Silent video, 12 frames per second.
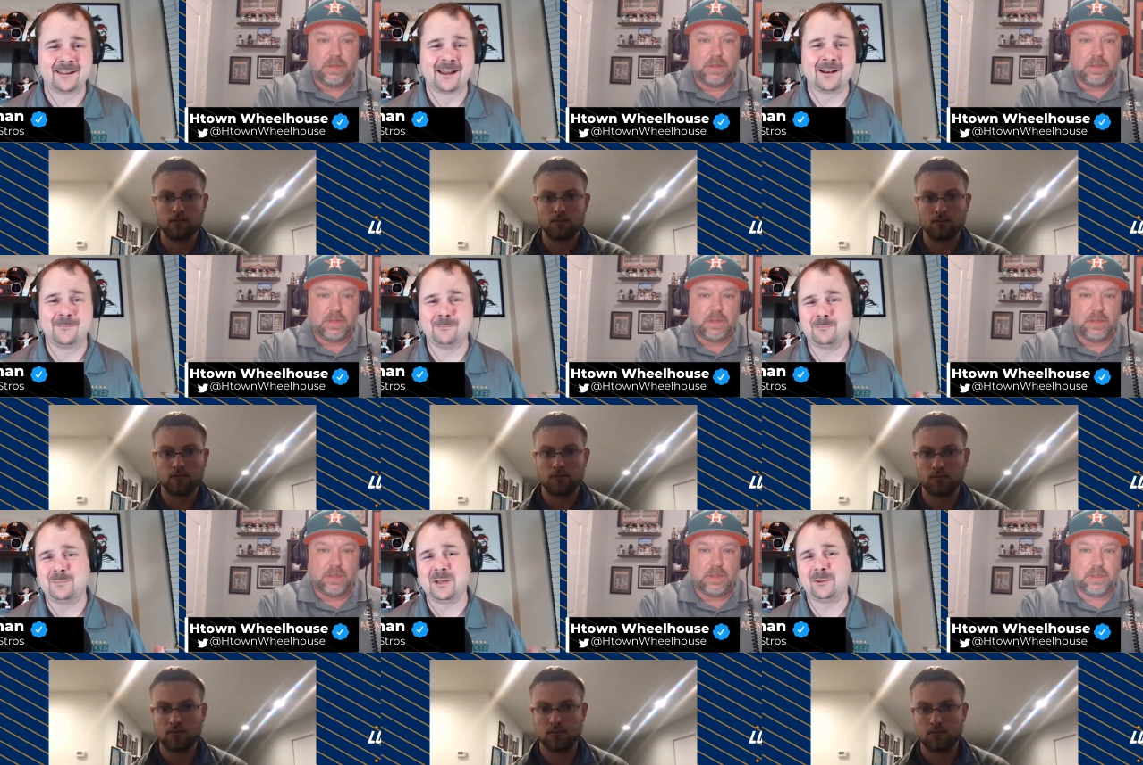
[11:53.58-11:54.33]
Speaker 1: a lot of
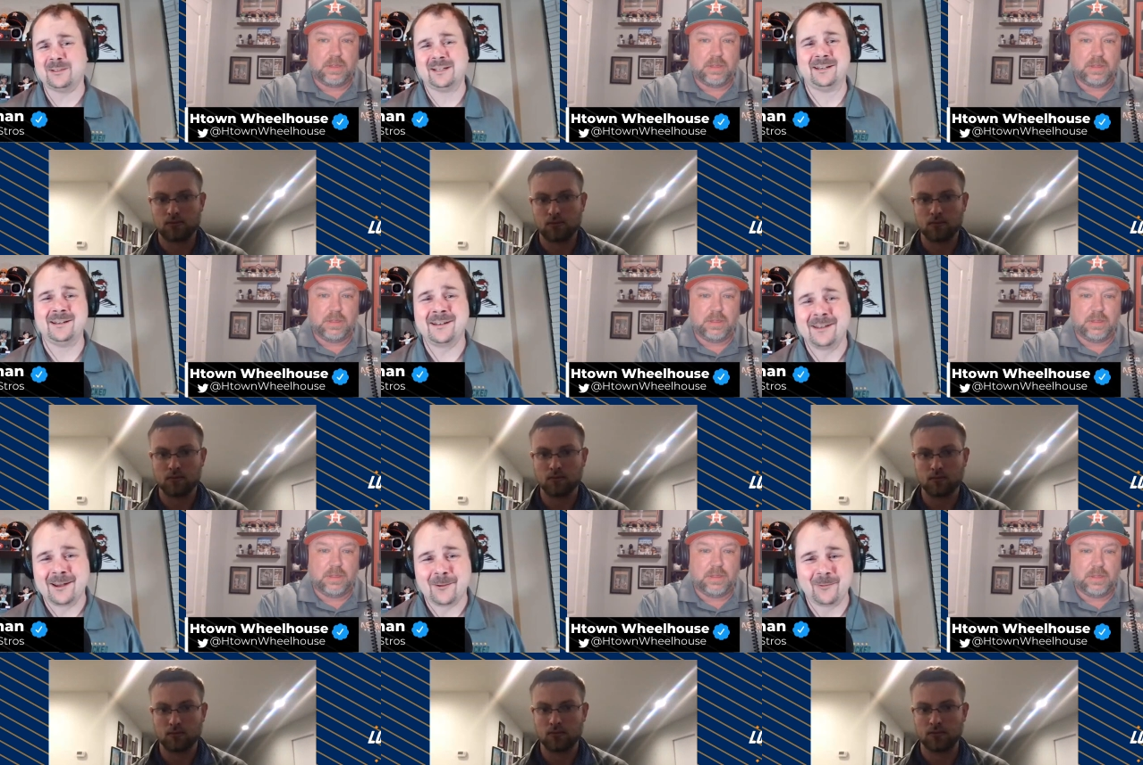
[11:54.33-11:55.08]
building
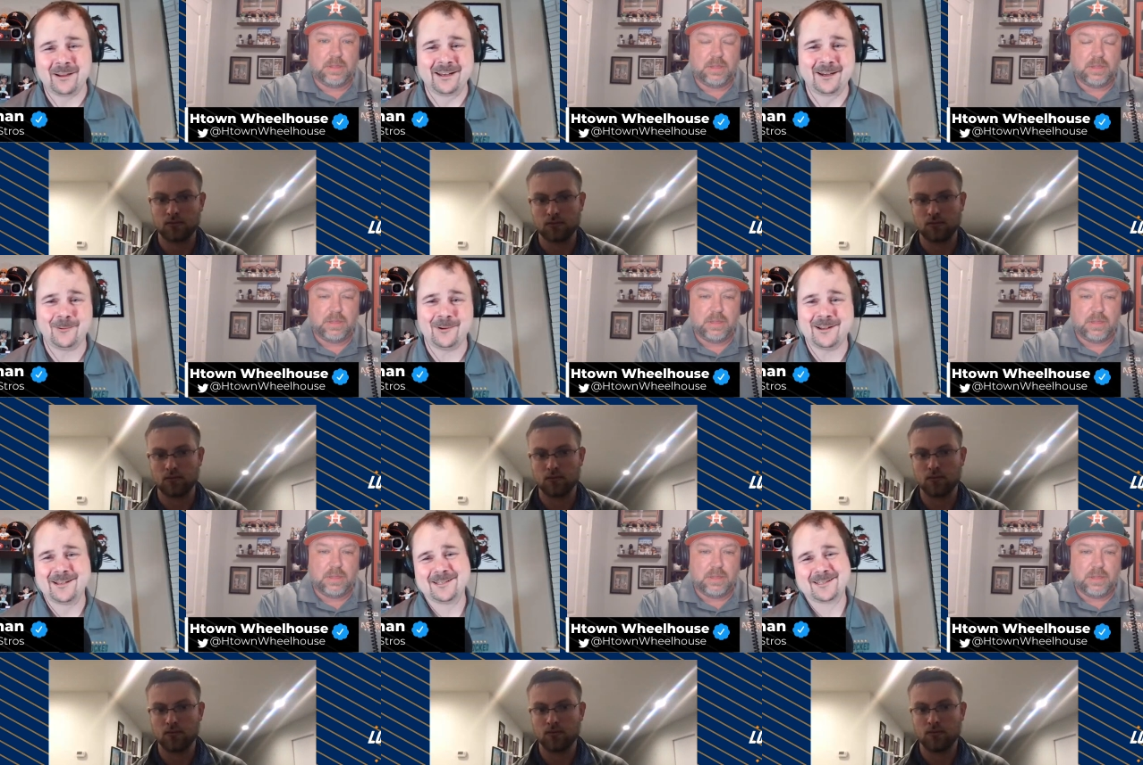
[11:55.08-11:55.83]
when he
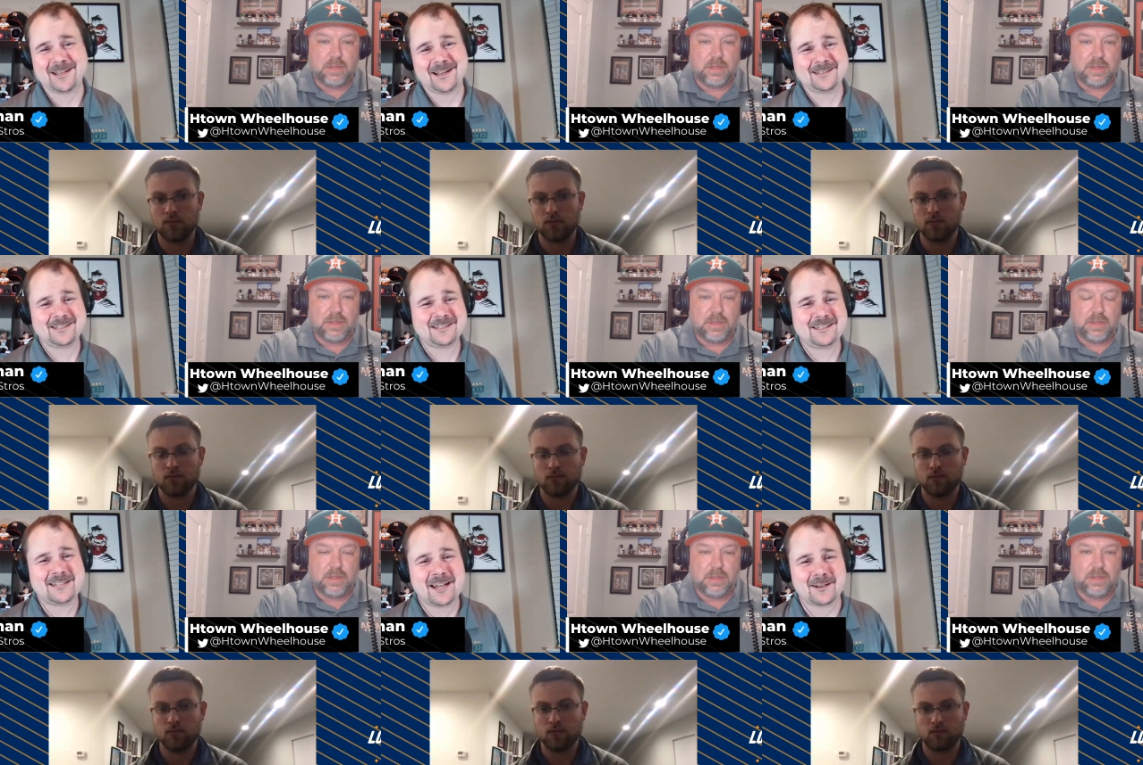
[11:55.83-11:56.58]
was uh,
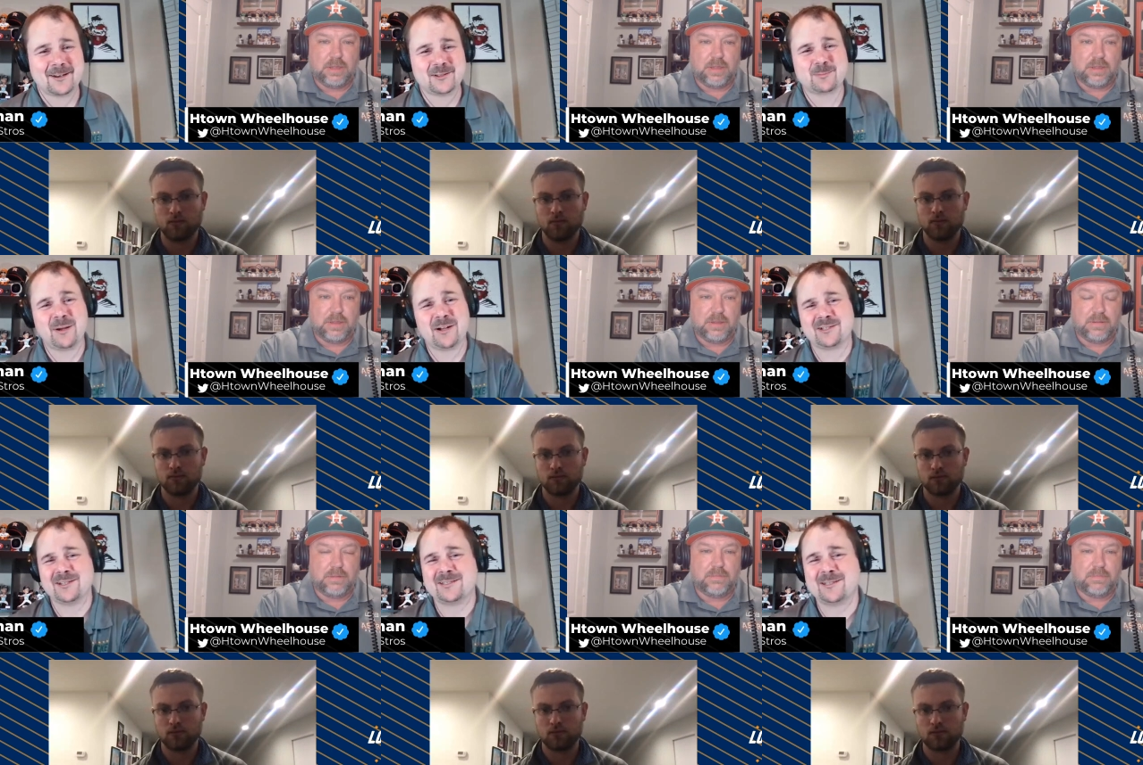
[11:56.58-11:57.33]
taking those
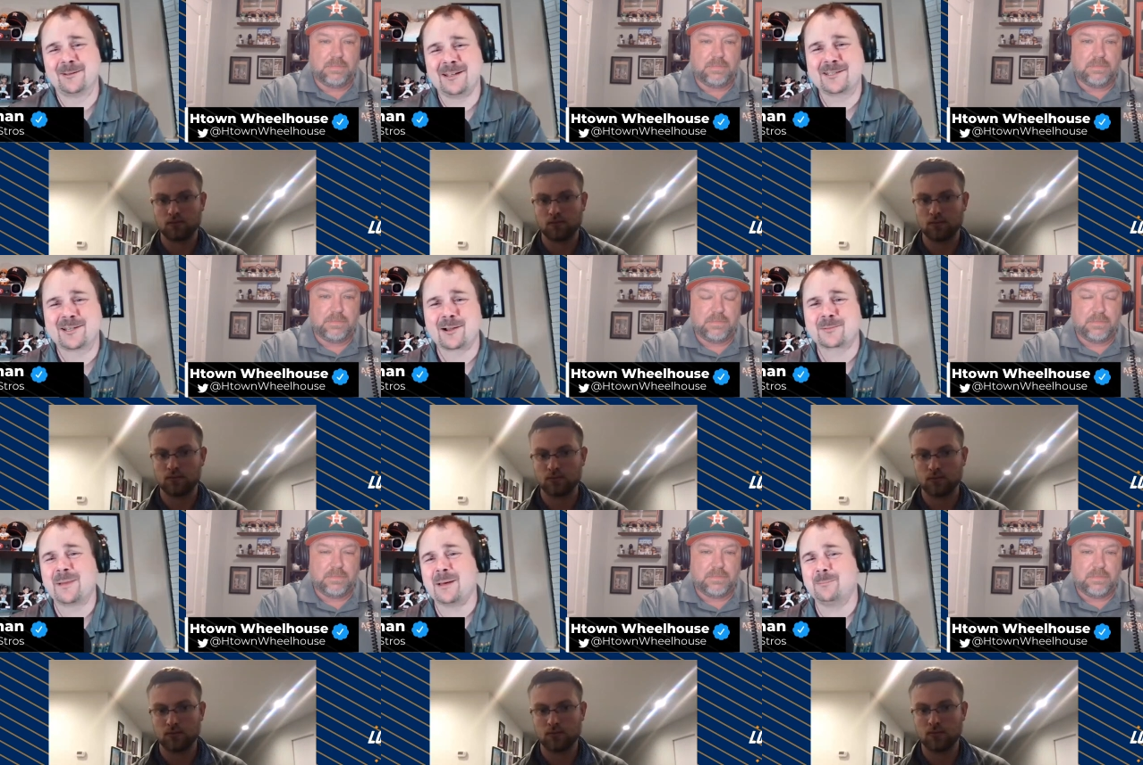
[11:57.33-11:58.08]
punches. So let's
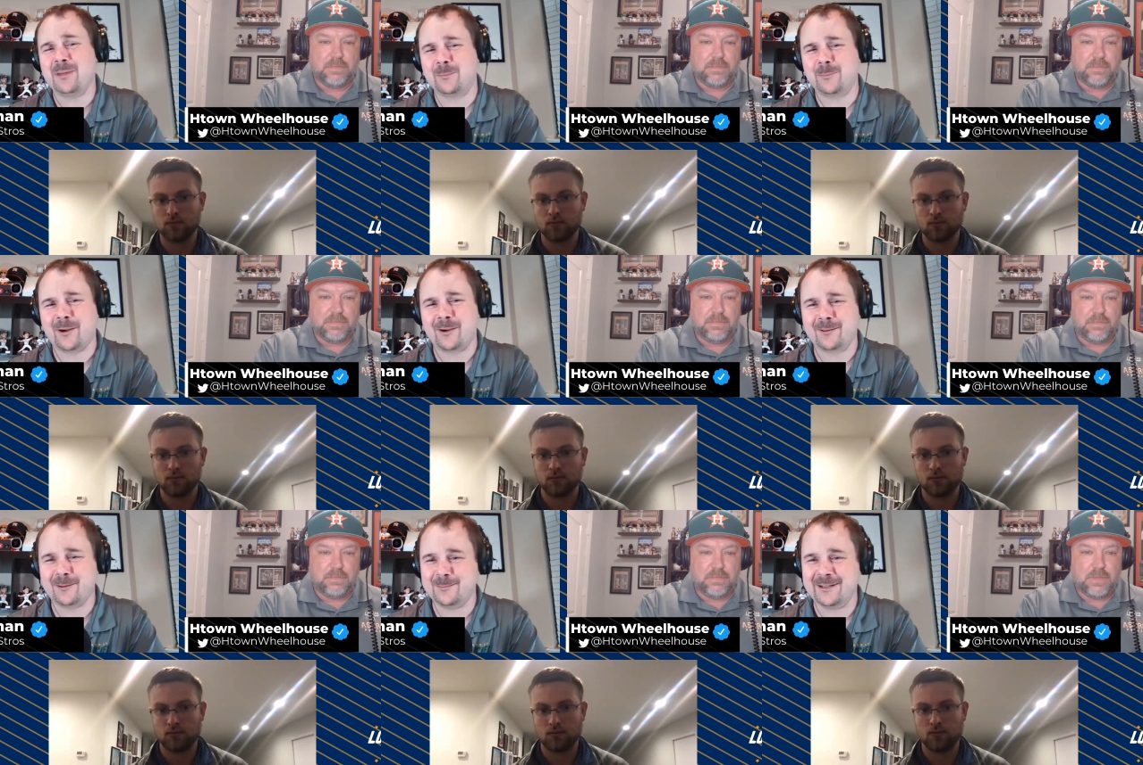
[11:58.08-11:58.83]
talk about Built
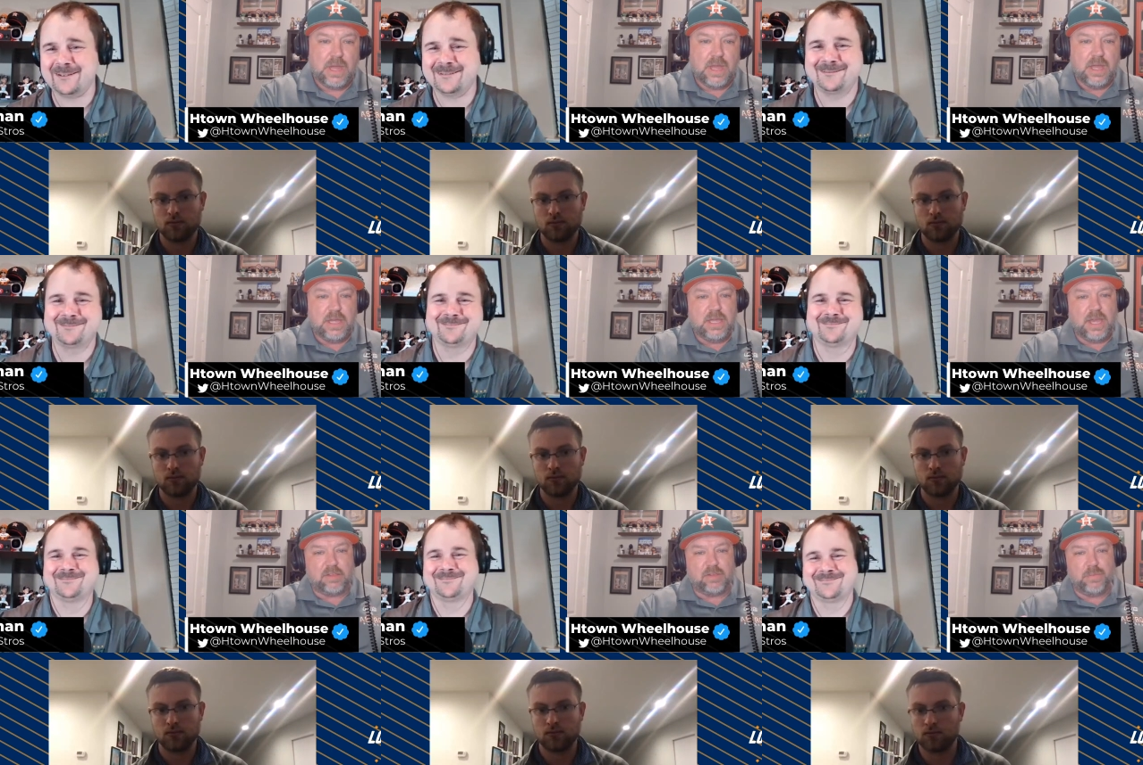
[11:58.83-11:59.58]
Bar a little bit.
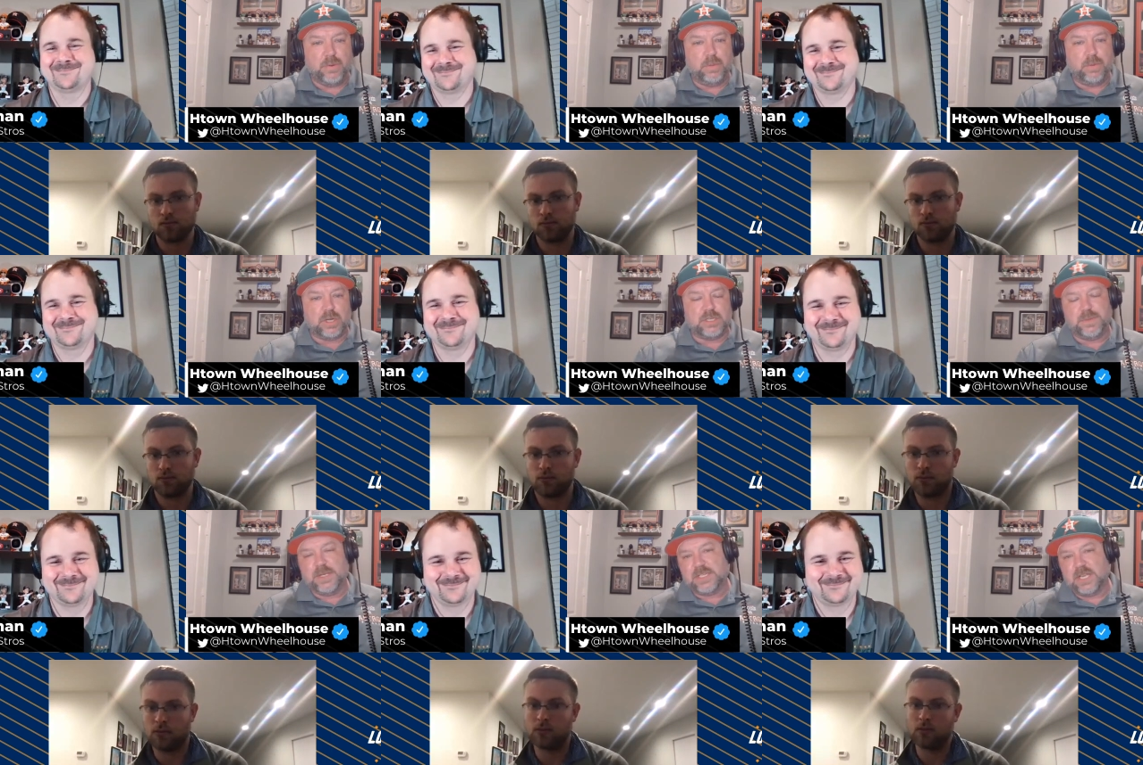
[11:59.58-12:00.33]
Speaker 2: Yeah. So Built Bar
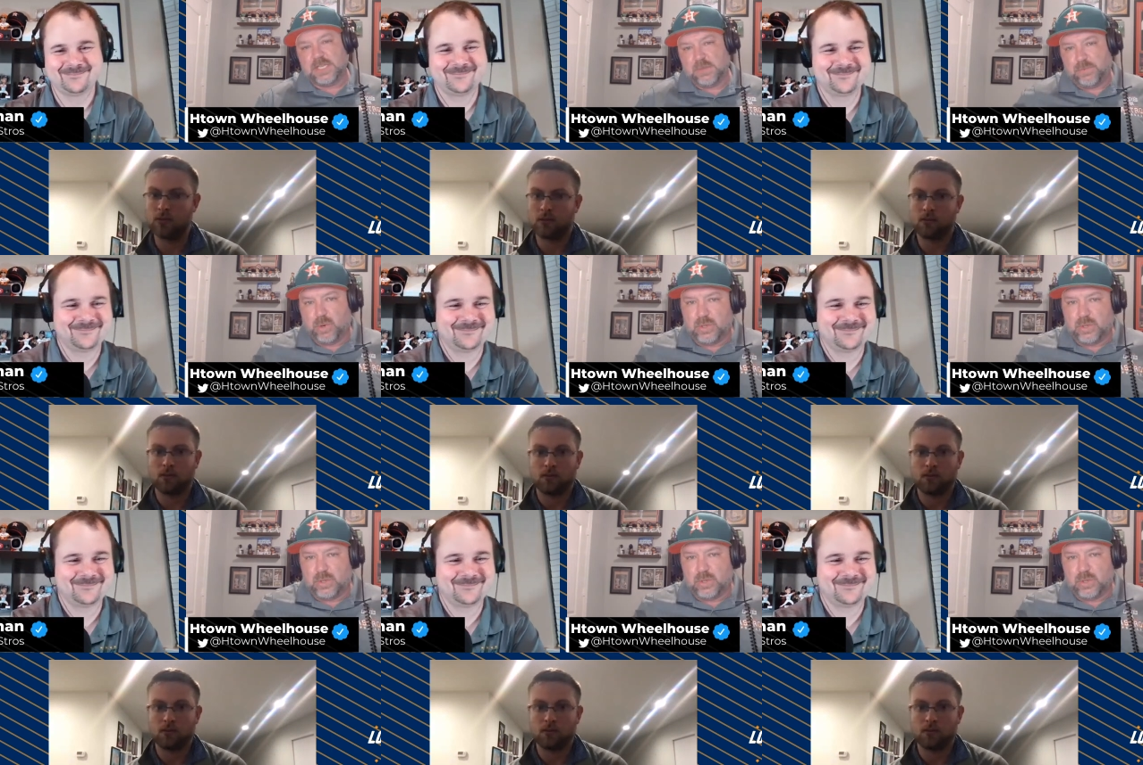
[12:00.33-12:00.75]
is the best tasting